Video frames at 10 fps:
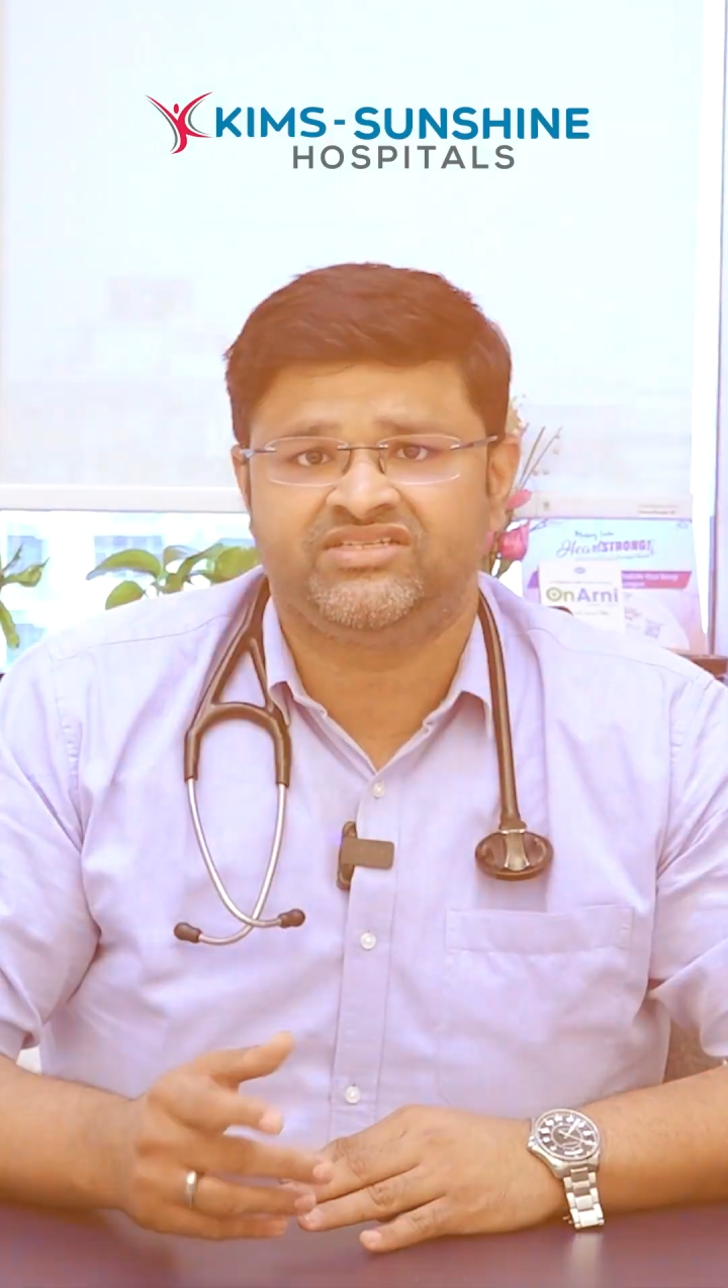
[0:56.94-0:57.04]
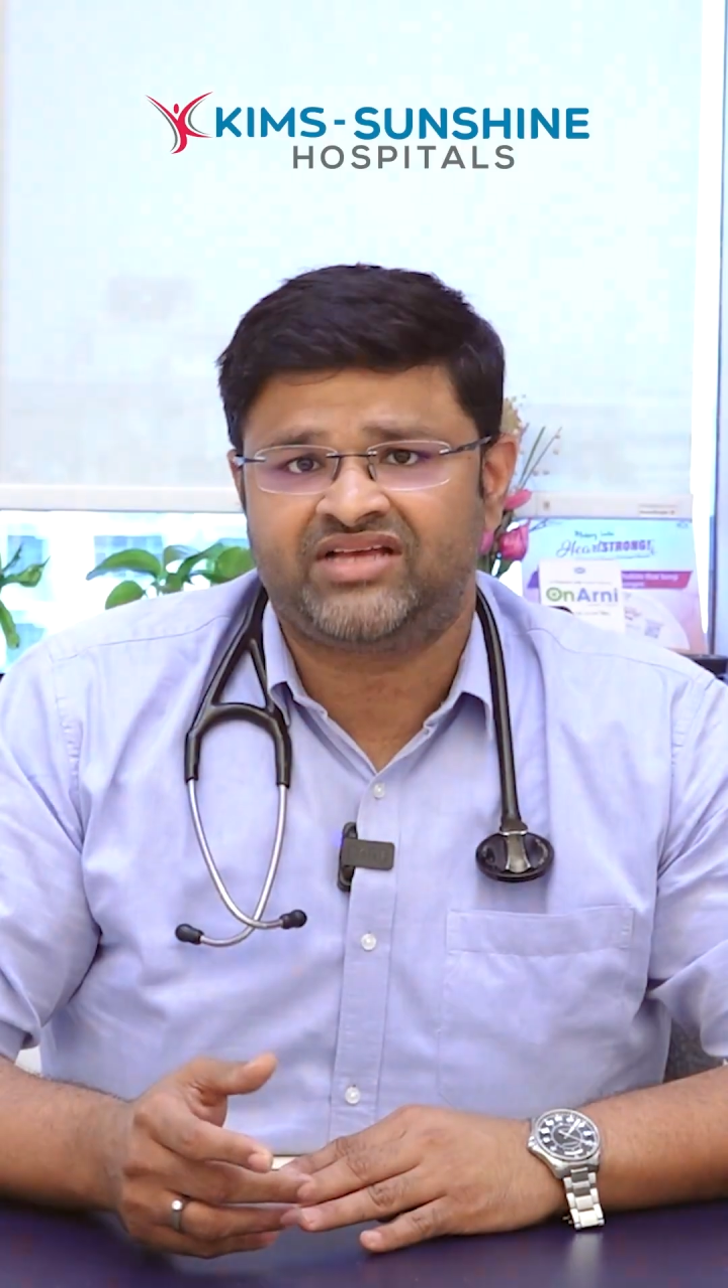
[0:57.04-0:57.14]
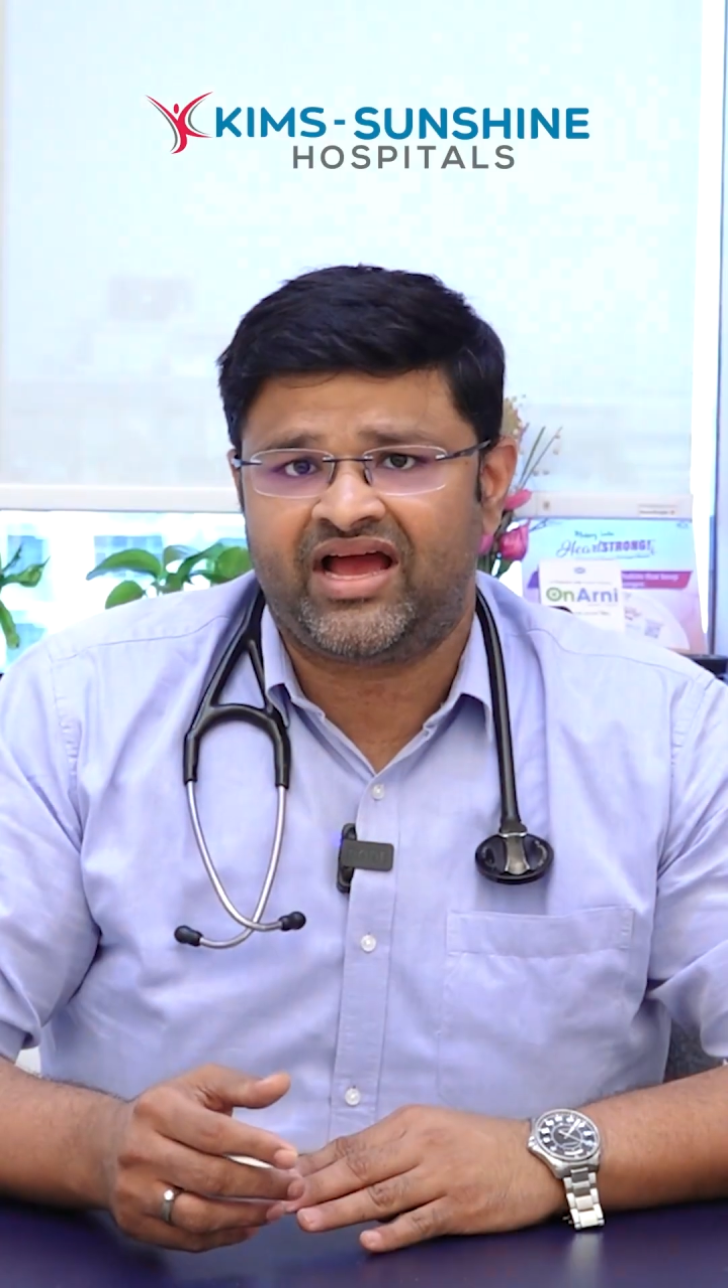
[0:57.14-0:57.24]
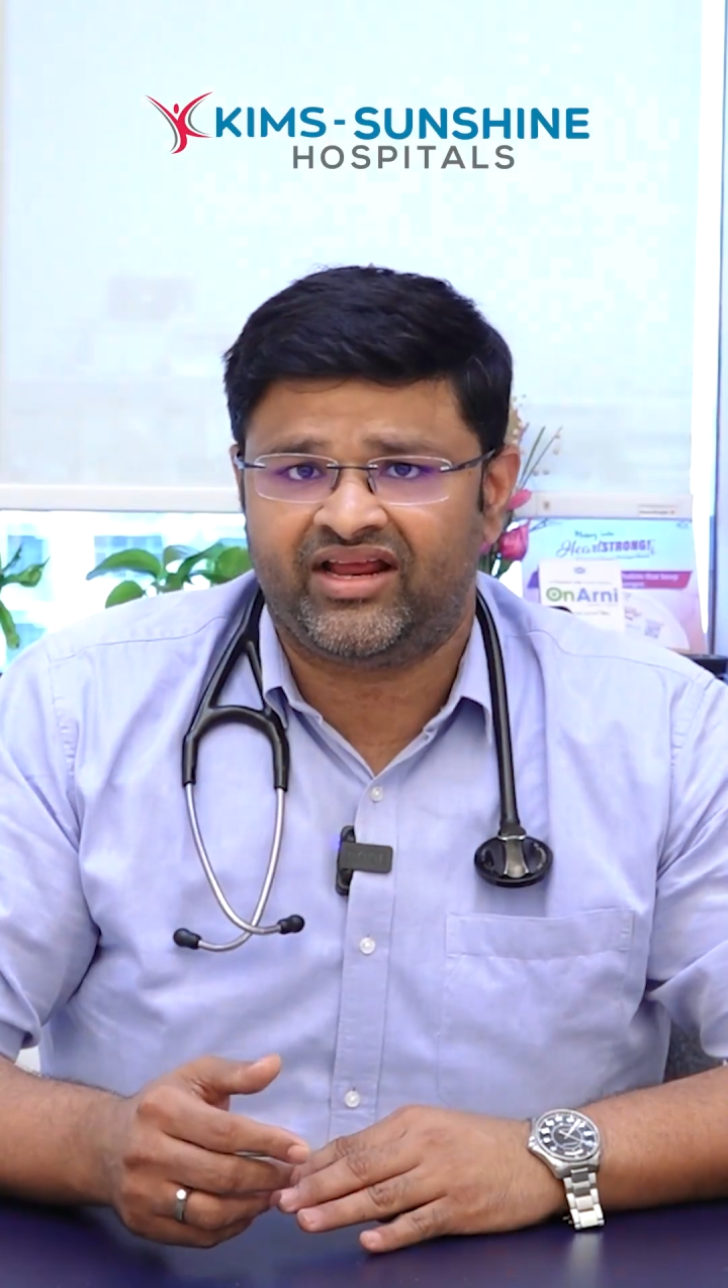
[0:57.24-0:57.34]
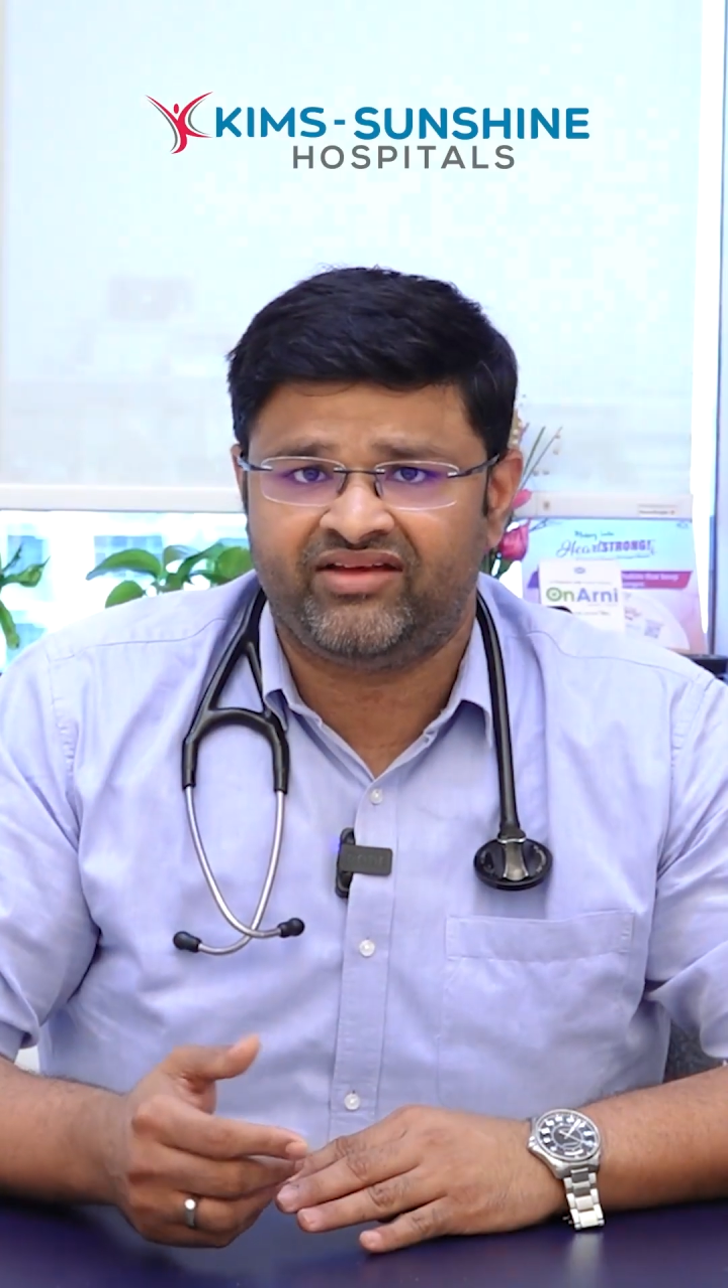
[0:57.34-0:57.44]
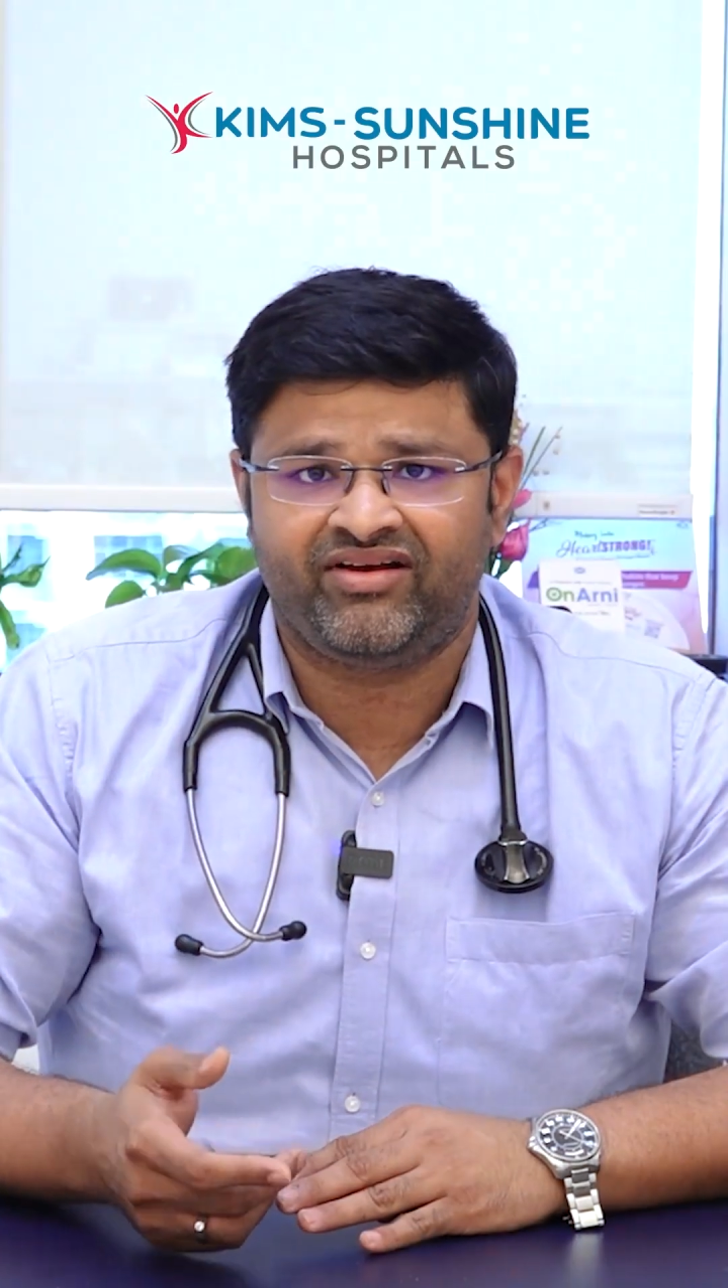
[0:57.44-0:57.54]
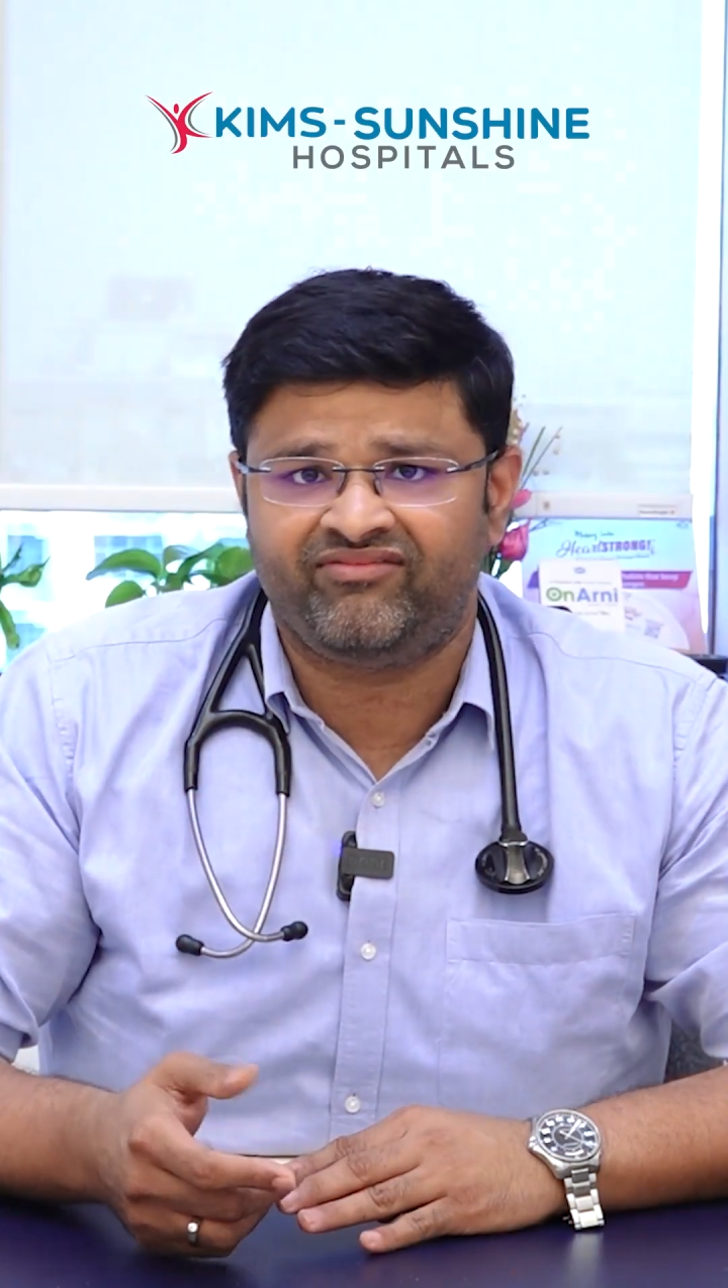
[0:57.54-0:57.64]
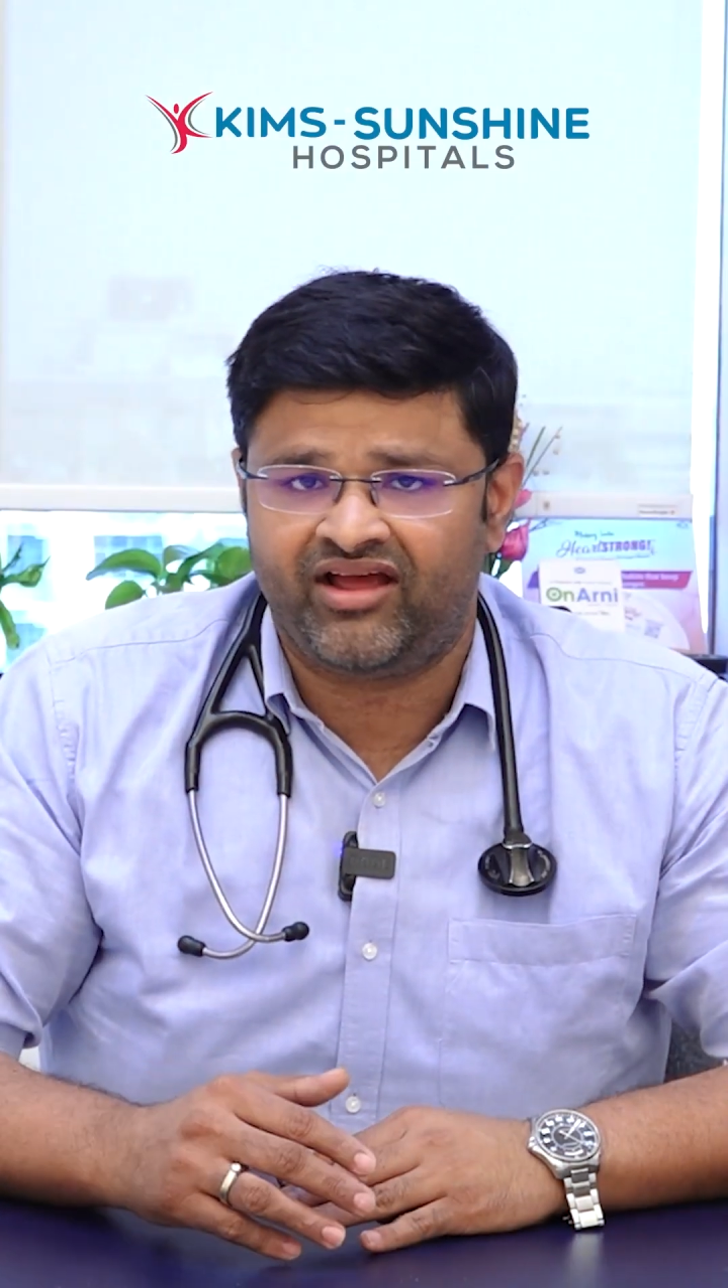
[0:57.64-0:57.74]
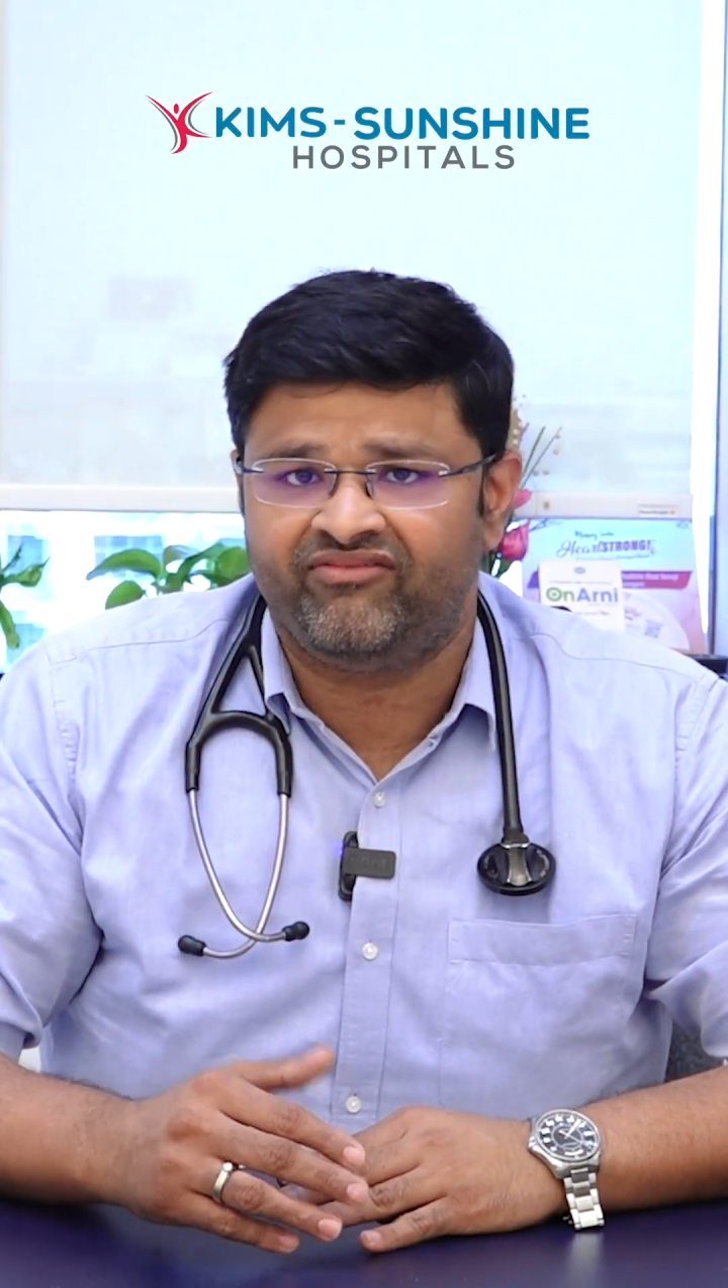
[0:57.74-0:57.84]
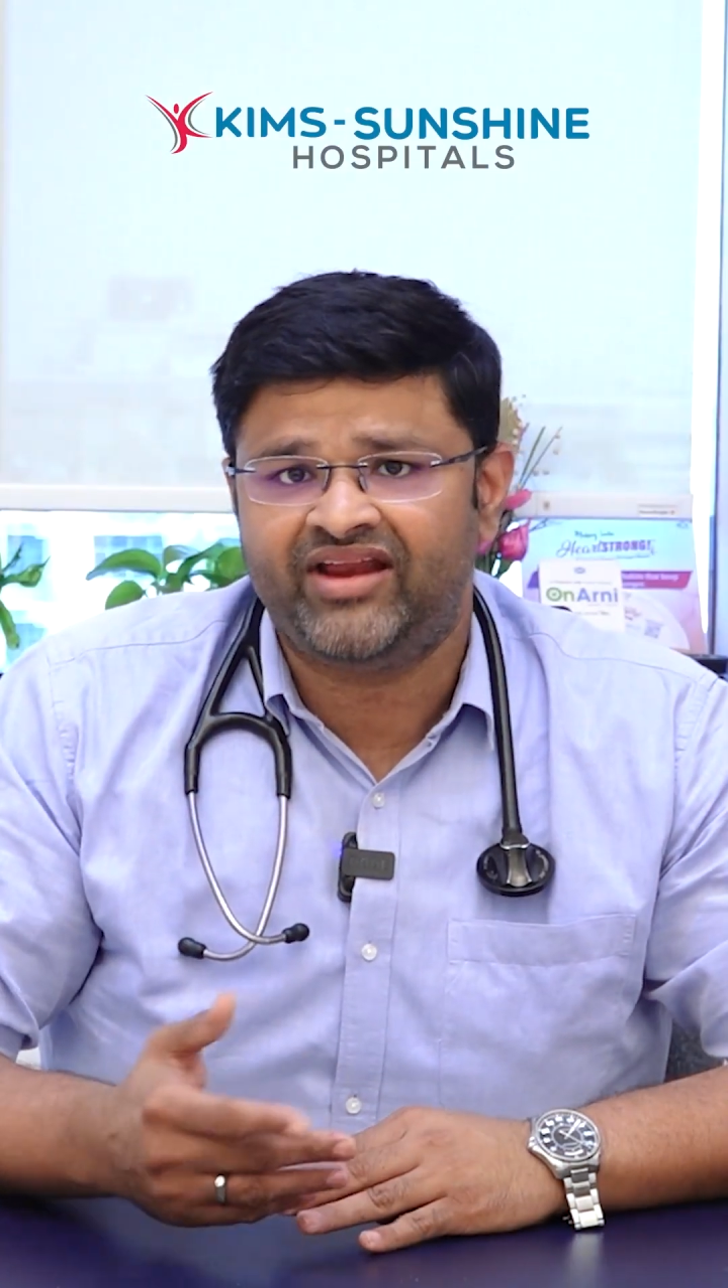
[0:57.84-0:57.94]
is
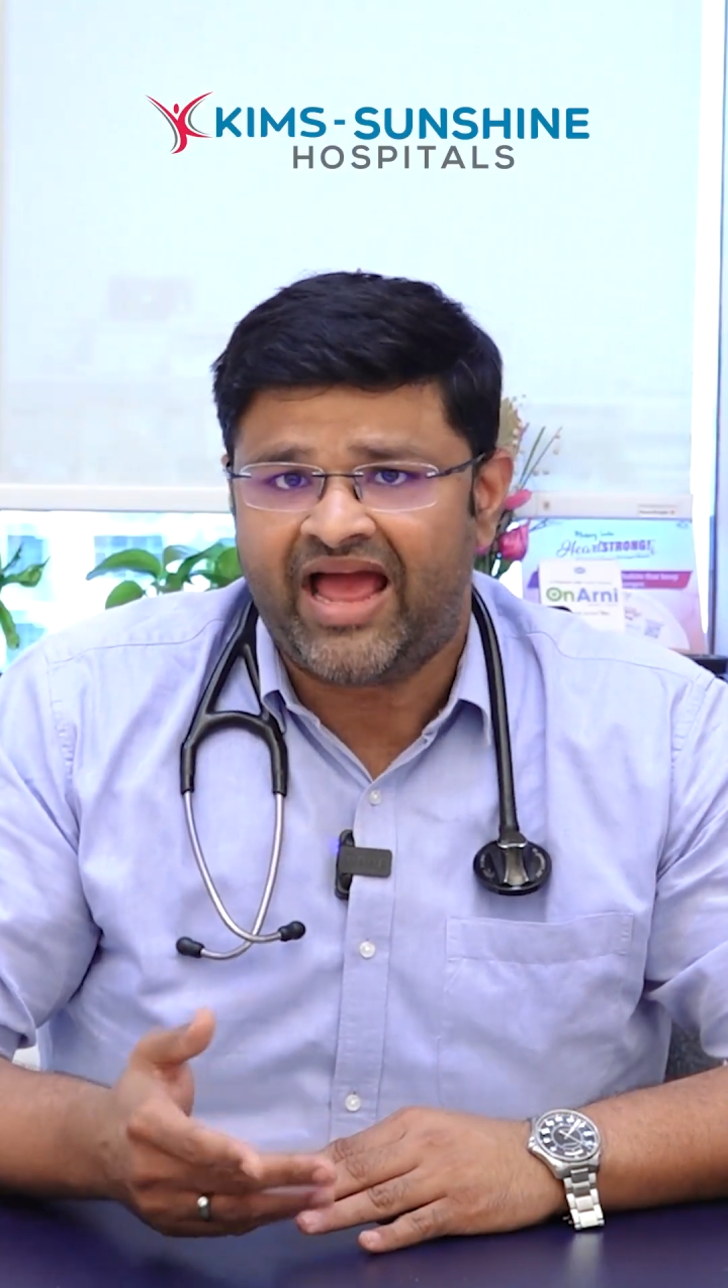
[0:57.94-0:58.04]
given by every